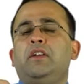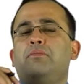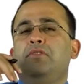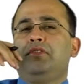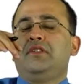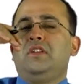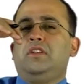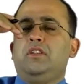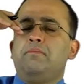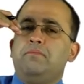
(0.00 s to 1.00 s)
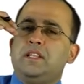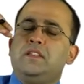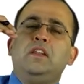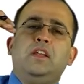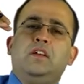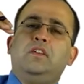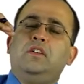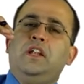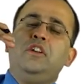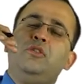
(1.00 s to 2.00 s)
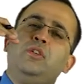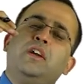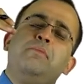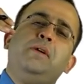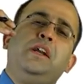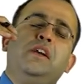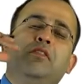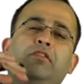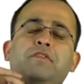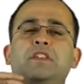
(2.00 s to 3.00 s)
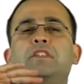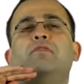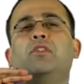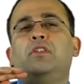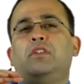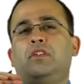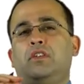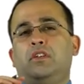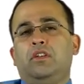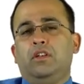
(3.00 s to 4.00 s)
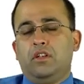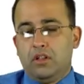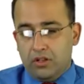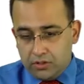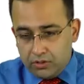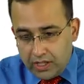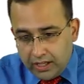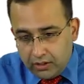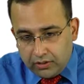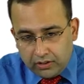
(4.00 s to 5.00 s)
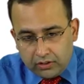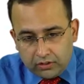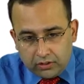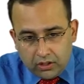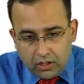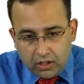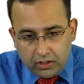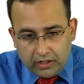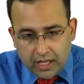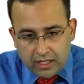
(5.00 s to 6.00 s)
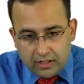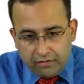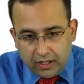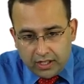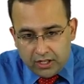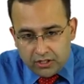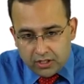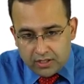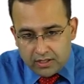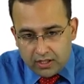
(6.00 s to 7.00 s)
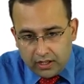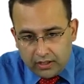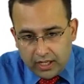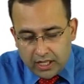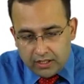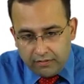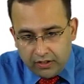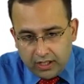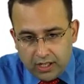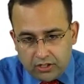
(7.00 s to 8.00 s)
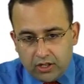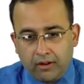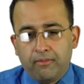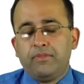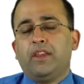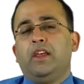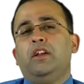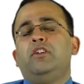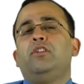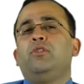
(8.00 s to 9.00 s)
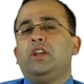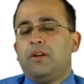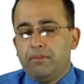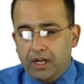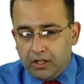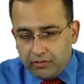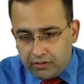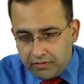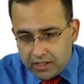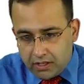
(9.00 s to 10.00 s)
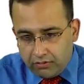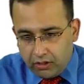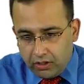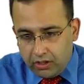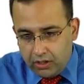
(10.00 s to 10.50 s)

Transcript: deposited in the muscle layer in tunica media of the vessel wall. So diagnosis, calcifications, calcification in tunica media of the vessel wall,